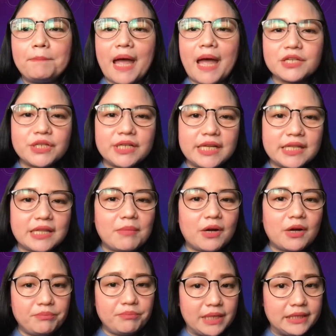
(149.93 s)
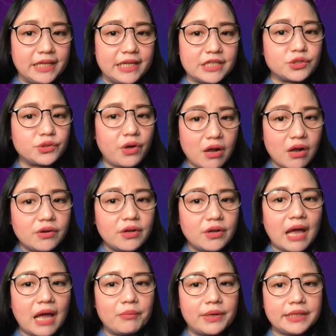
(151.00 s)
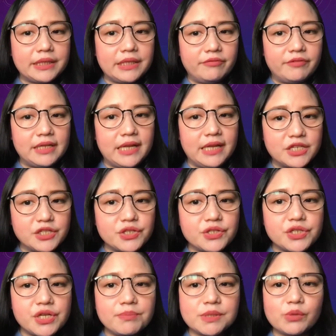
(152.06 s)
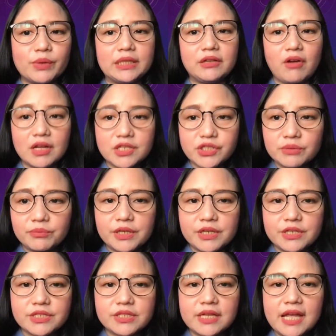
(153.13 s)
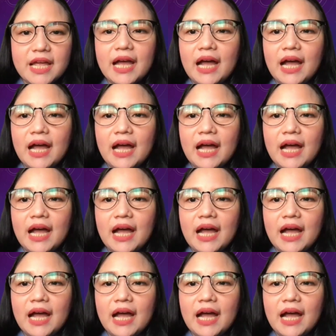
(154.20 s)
Passionate about building strong collaborative relationships with customers,